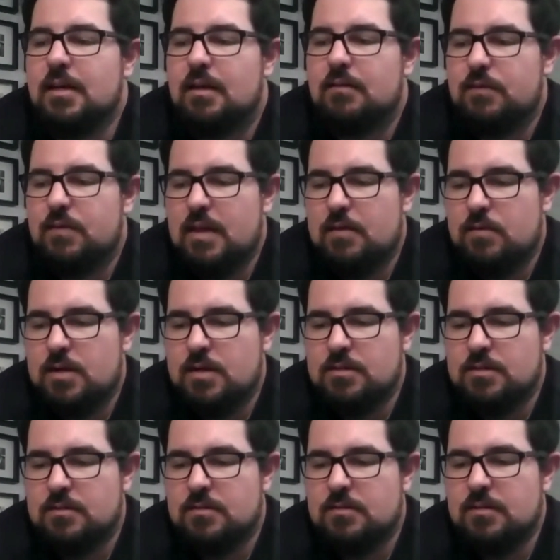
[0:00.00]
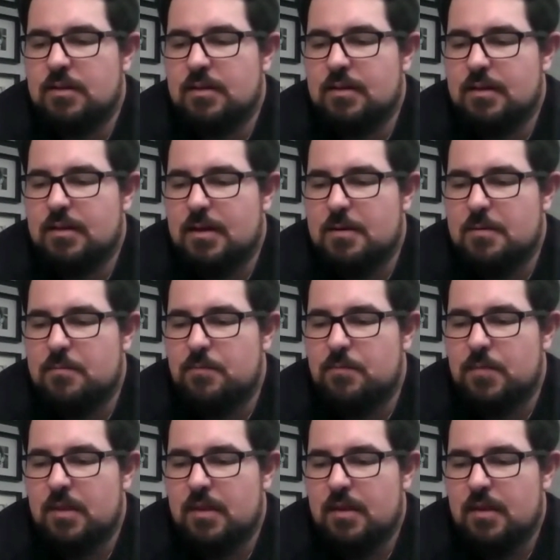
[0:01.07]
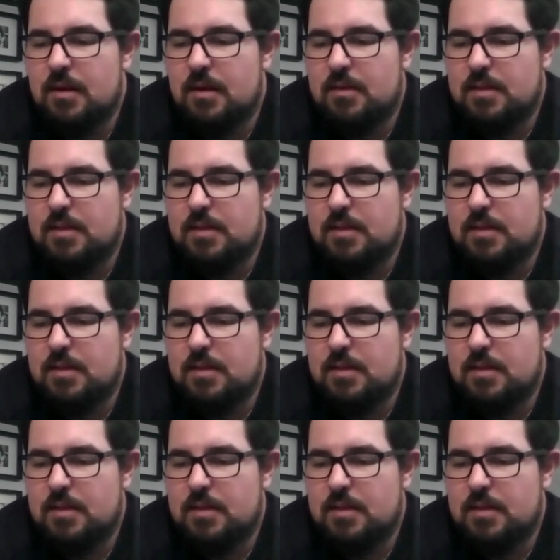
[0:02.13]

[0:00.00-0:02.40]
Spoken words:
And for that reason, I